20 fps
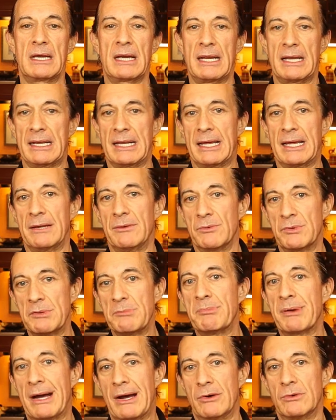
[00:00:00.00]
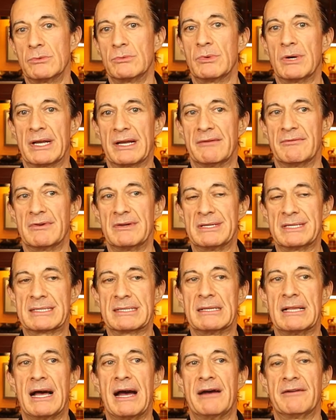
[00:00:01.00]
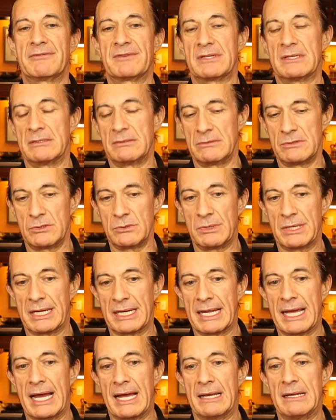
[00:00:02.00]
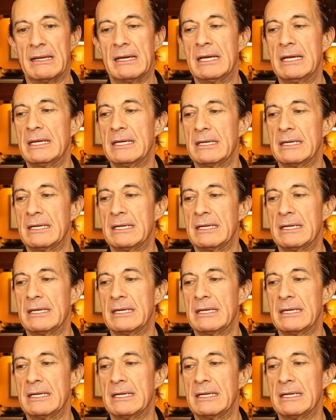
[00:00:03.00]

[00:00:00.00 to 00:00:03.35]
and then repound whatever is left and do it again.